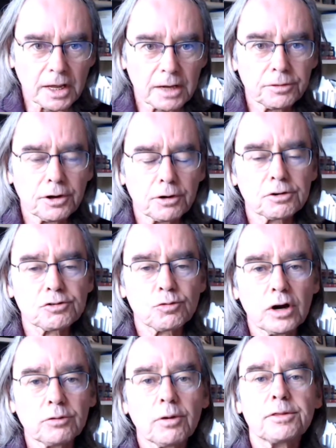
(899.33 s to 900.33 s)
there is
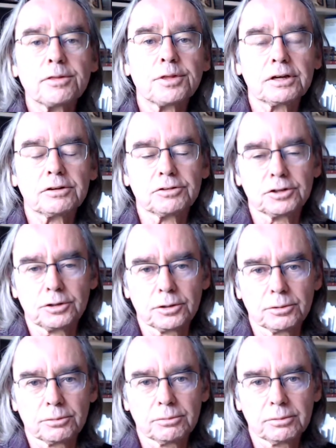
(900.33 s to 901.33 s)
one right thing to
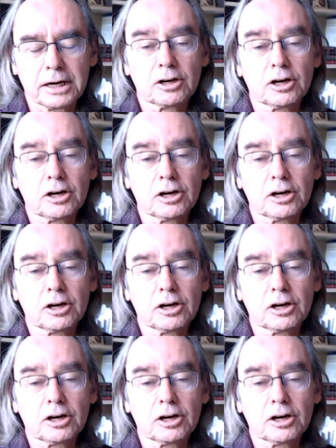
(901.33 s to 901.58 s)
do and a